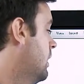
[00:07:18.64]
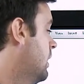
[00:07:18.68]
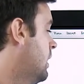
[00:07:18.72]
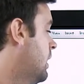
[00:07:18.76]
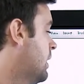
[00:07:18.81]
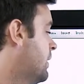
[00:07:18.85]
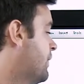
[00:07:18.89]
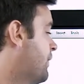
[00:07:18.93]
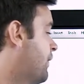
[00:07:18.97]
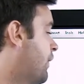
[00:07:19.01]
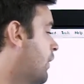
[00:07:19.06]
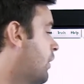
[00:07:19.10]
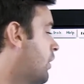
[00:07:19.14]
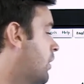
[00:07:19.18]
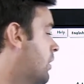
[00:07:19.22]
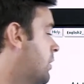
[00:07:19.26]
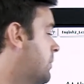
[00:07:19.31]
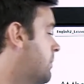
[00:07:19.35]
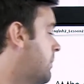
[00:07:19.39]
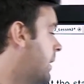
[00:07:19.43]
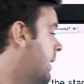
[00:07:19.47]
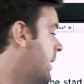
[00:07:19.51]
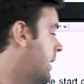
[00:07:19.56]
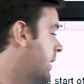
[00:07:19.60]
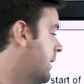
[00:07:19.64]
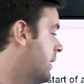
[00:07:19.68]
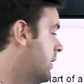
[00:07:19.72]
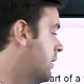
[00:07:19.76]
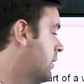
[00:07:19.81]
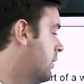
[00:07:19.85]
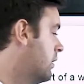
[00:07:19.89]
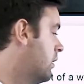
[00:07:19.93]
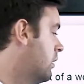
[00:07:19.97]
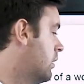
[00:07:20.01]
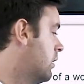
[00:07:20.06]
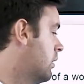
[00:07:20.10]
is followed by
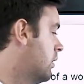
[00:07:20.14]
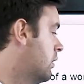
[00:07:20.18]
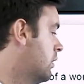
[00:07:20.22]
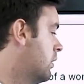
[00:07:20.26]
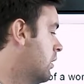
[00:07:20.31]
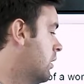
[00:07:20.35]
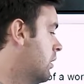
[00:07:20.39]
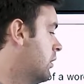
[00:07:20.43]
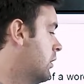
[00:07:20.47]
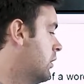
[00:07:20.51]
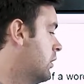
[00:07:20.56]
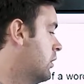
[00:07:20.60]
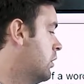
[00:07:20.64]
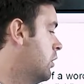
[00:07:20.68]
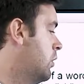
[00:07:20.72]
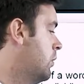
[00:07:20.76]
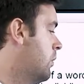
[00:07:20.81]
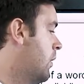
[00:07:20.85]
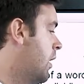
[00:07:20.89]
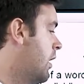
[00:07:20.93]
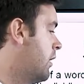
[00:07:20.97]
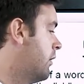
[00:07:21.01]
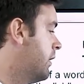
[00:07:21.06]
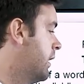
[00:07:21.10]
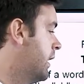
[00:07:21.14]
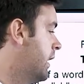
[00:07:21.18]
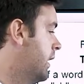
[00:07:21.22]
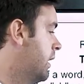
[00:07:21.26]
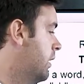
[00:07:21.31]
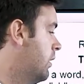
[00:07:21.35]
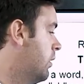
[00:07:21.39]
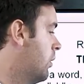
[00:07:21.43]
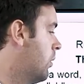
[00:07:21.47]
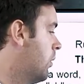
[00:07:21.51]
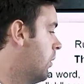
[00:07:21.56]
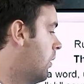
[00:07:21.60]

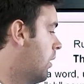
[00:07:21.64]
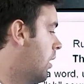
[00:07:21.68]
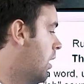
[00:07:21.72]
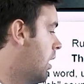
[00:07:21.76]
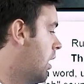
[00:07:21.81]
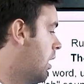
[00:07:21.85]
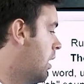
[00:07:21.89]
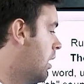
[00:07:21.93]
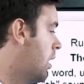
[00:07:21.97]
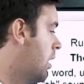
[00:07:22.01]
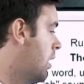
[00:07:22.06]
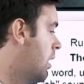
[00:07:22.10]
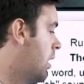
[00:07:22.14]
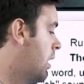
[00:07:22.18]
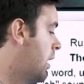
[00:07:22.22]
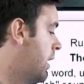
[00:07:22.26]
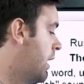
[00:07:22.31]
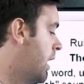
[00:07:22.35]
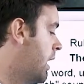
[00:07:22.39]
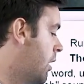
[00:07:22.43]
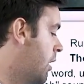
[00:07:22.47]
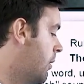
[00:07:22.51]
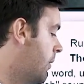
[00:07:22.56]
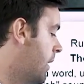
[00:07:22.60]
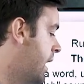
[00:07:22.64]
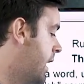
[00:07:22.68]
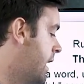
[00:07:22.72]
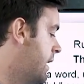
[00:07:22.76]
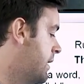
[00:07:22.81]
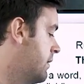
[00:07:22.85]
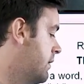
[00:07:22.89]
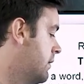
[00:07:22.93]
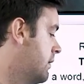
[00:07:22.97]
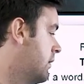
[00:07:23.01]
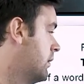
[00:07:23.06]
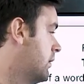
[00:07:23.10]
U-R-E or
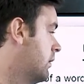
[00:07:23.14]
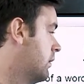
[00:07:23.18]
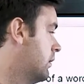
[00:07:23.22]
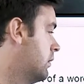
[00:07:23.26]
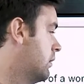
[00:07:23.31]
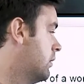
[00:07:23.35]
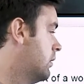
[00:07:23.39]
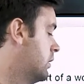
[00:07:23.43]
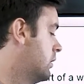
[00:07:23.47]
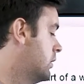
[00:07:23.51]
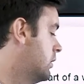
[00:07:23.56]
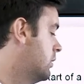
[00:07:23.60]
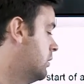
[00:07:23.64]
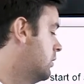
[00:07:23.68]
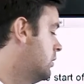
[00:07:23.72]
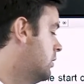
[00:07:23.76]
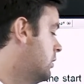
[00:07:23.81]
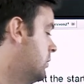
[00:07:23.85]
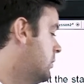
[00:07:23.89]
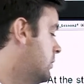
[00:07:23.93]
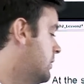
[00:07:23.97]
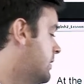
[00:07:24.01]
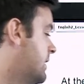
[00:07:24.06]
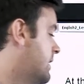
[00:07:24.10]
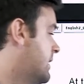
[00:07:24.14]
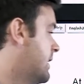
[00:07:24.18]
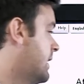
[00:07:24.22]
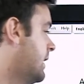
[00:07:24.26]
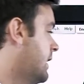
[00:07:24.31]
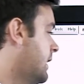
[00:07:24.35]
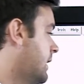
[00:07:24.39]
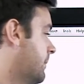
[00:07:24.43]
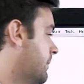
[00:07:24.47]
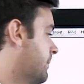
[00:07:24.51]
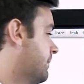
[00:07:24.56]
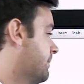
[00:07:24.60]
I-O-N, use
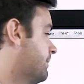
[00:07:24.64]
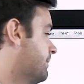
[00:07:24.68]
T.